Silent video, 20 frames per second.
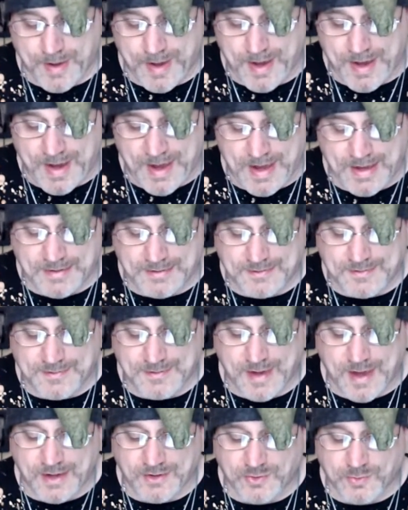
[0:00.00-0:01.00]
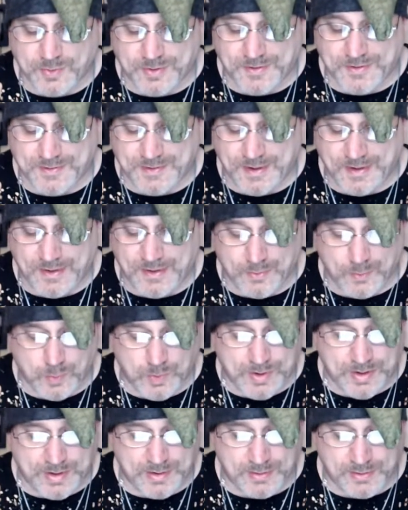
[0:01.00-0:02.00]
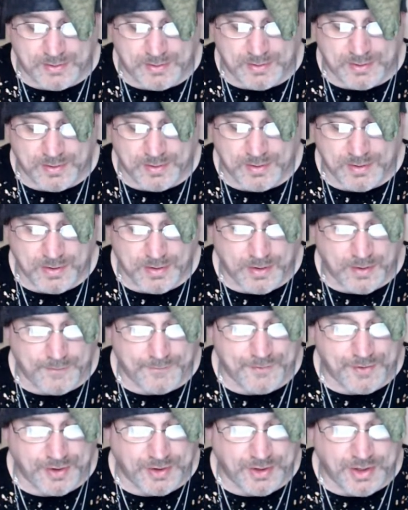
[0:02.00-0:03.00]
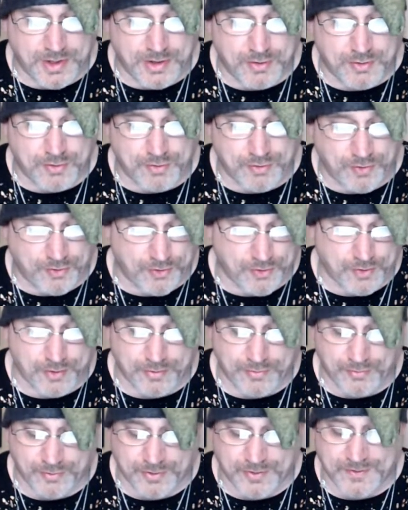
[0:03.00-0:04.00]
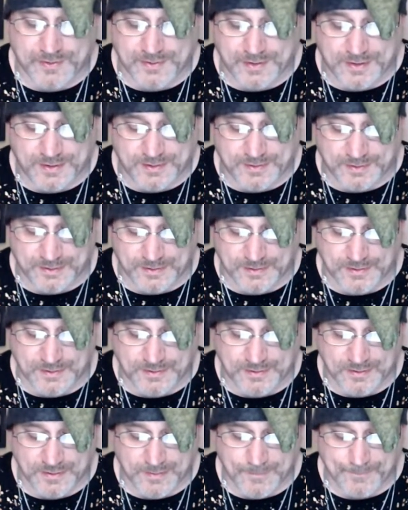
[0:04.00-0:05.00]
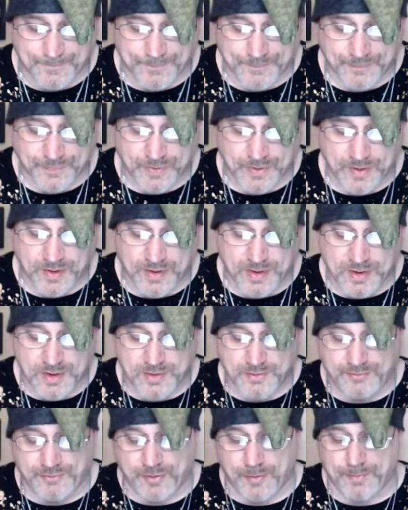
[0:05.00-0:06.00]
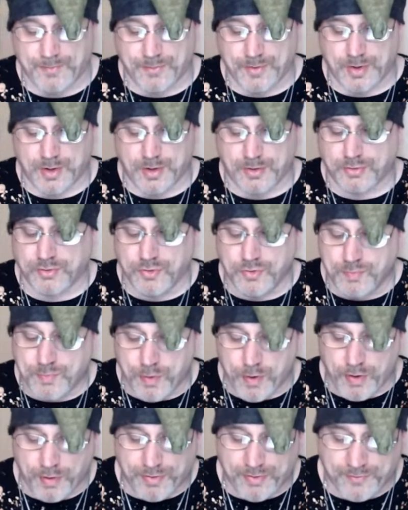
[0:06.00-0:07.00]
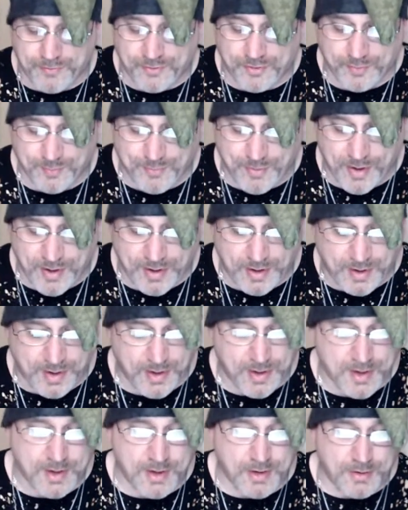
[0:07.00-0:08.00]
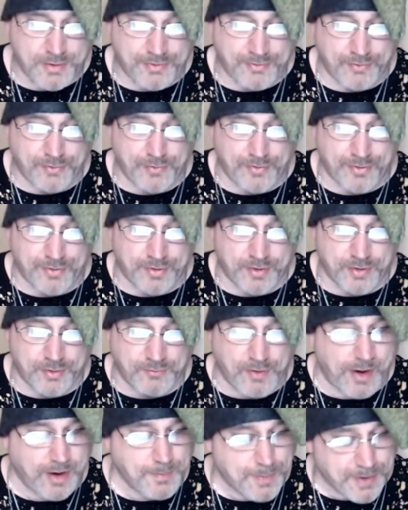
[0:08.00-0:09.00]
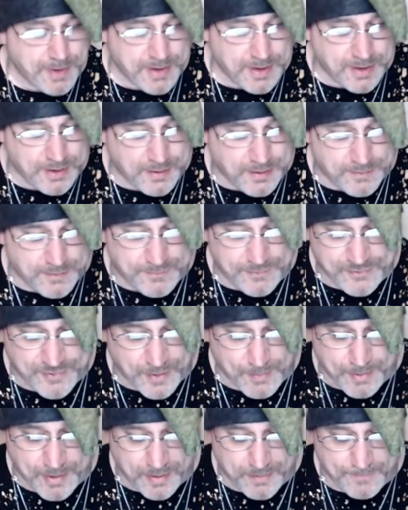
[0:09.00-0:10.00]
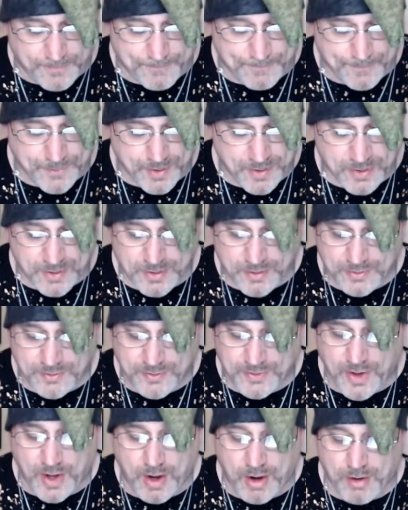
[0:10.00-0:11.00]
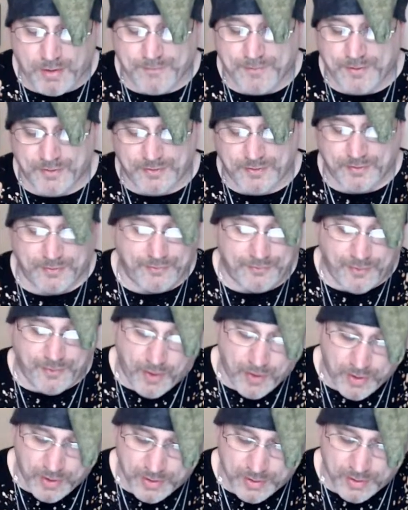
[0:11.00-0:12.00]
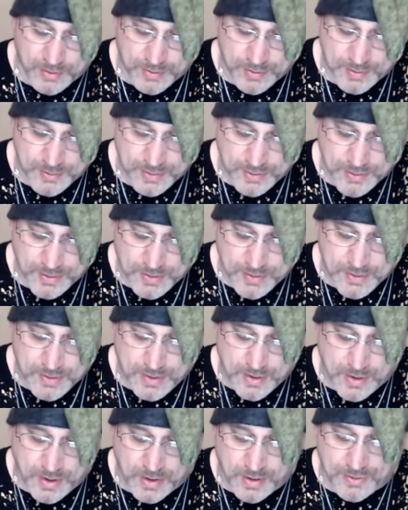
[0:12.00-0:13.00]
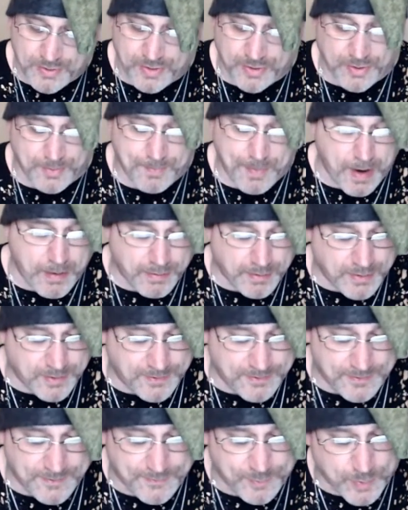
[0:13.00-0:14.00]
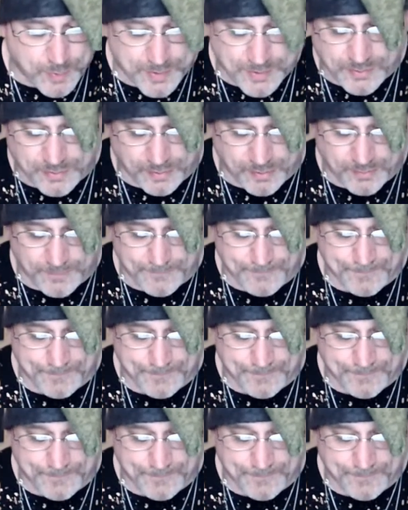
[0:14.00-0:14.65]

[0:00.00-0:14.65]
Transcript: As we see the wheel of the year turn through the seasons, from the new birth of spring through the ripening of summer to the harvest of fall, to the barrenness of winter